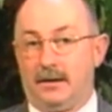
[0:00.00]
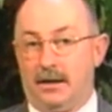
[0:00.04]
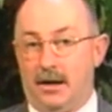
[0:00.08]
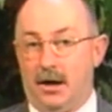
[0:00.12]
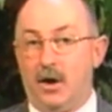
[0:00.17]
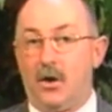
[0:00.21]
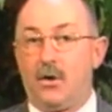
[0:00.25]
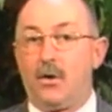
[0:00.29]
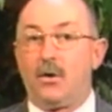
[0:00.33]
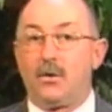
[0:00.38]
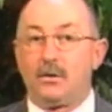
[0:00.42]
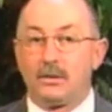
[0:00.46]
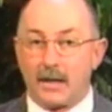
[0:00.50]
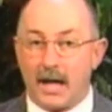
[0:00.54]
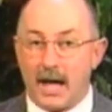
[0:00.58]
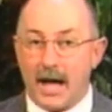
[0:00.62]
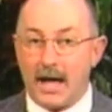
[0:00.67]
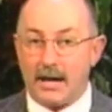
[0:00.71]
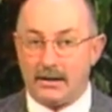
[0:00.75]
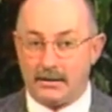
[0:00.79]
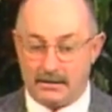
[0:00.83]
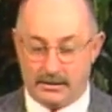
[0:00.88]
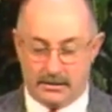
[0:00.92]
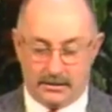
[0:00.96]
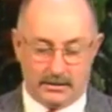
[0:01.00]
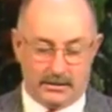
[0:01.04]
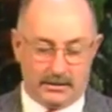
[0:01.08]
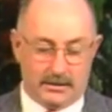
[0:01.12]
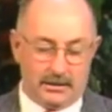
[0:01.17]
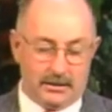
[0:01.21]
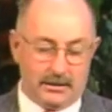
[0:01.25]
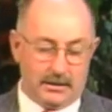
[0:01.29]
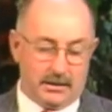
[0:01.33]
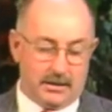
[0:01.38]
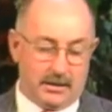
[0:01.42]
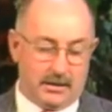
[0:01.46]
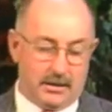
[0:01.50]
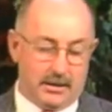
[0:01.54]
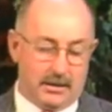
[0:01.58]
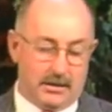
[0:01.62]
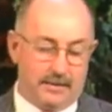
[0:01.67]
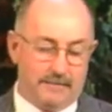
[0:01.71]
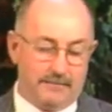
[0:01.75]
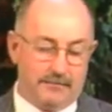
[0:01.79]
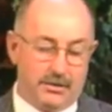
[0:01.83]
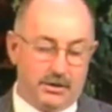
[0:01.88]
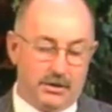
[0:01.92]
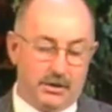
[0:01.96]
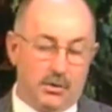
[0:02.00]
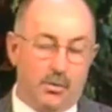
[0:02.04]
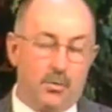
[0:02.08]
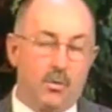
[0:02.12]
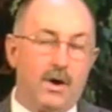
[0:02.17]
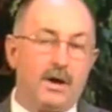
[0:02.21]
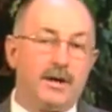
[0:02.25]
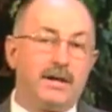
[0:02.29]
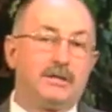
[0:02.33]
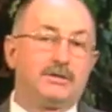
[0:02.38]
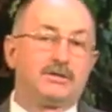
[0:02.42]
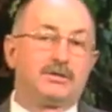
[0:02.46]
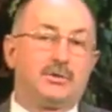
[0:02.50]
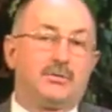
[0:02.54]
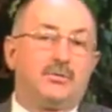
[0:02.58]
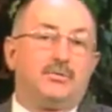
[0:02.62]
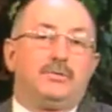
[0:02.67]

A whole lot. So